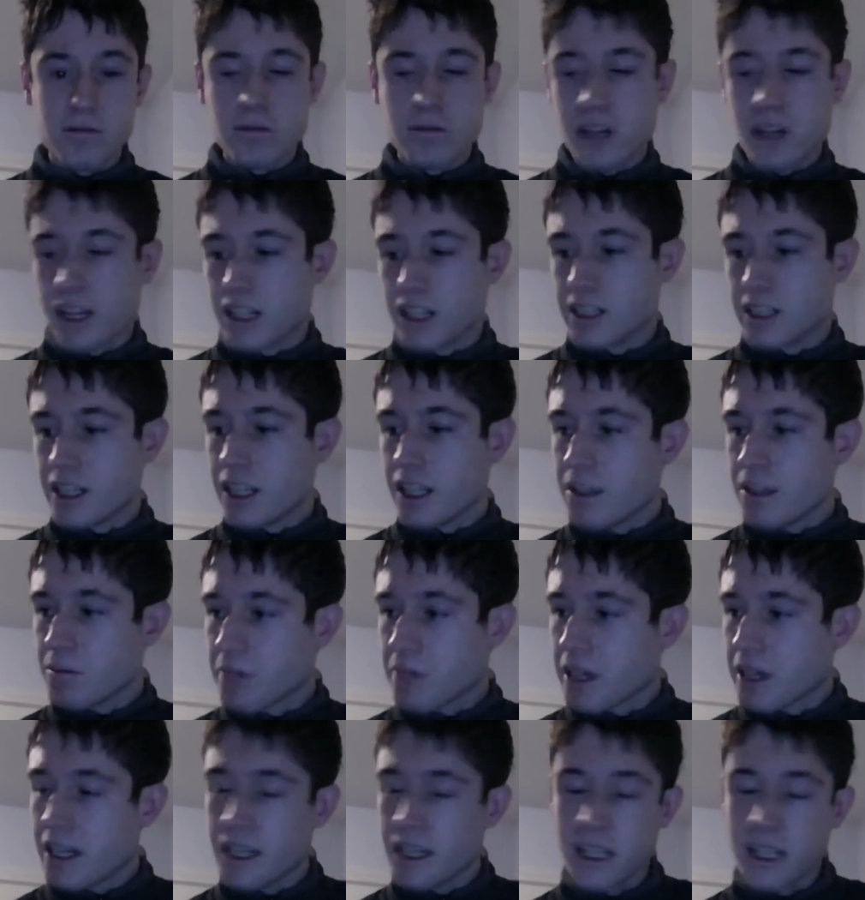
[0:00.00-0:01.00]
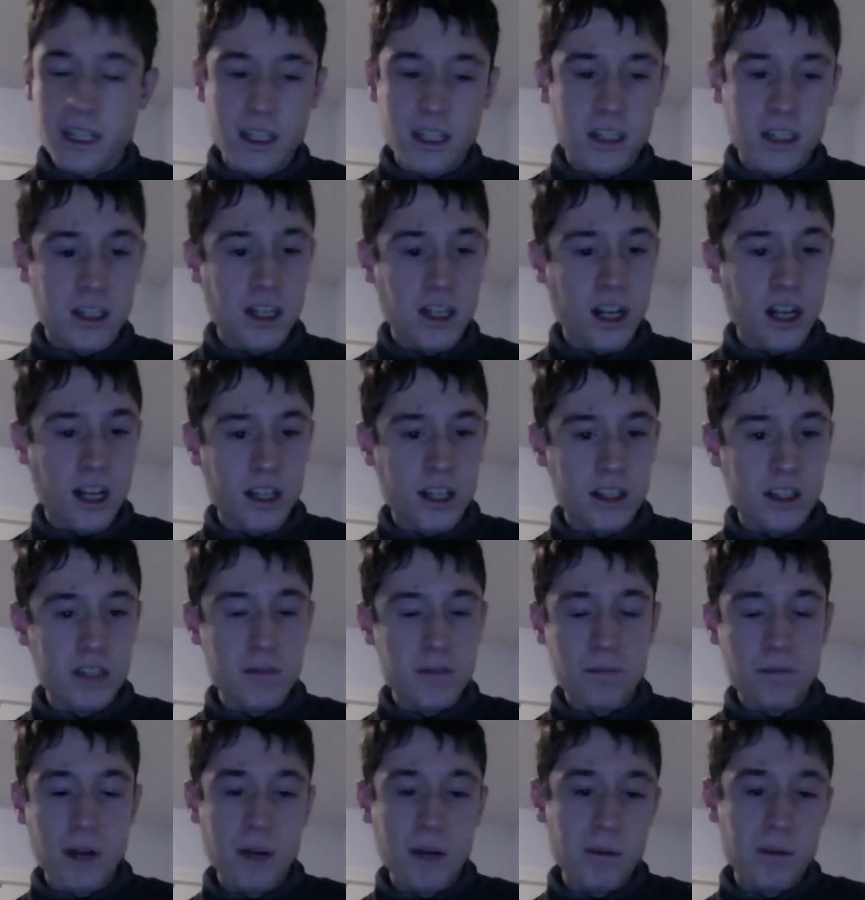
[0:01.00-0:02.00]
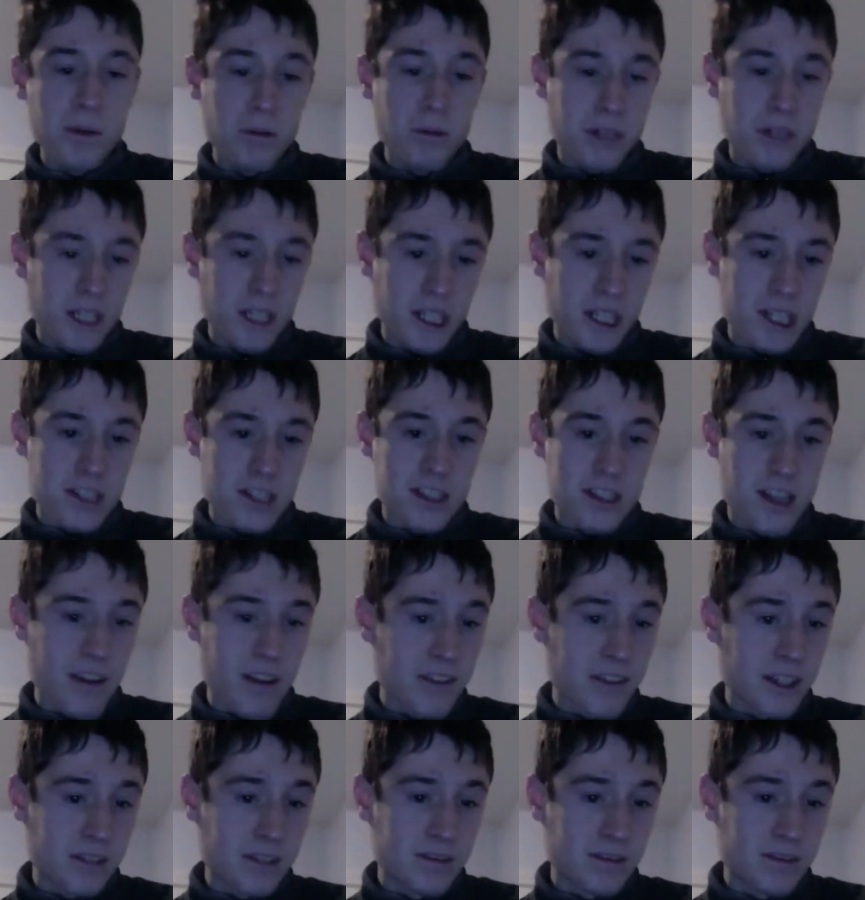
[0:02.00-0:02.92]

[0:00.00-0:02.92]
8 rating. It's probably really a 7.